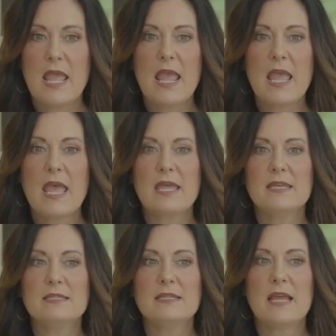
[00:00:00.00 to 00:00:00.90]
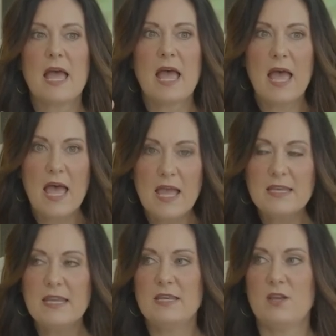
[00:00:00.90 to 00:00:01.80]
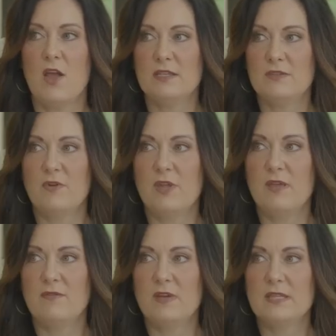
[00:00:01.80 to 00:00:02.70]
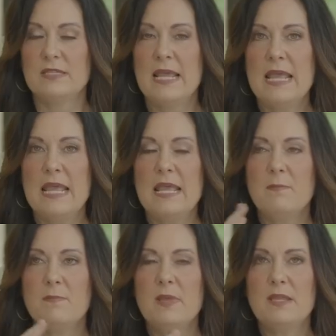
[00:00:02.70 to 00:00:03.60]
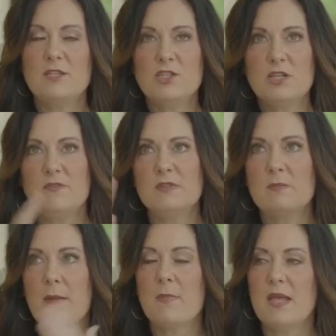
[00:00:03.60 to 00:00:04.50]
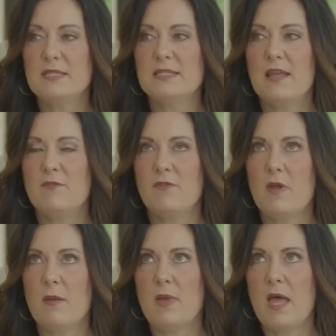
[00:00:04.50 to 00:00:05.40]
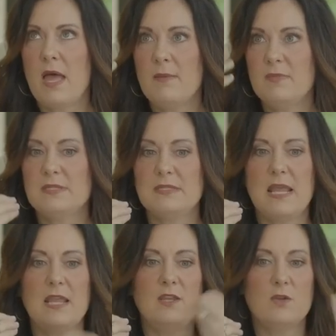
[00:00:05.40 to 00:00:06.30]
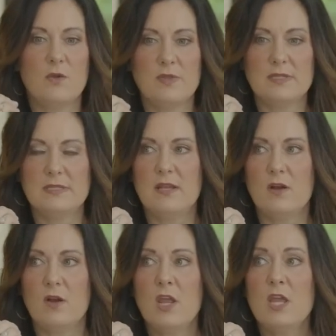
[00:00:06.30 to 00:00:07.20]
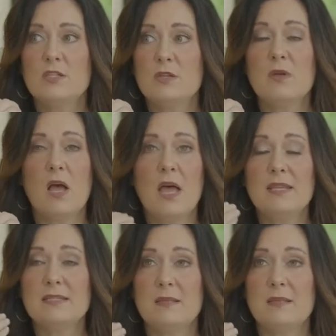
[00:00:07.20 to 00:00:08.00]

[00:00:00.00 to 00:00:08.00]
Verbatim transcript: And I need God's forgiveness. It, it shifts my mindset from I'm the saint, you're the sinner, to God has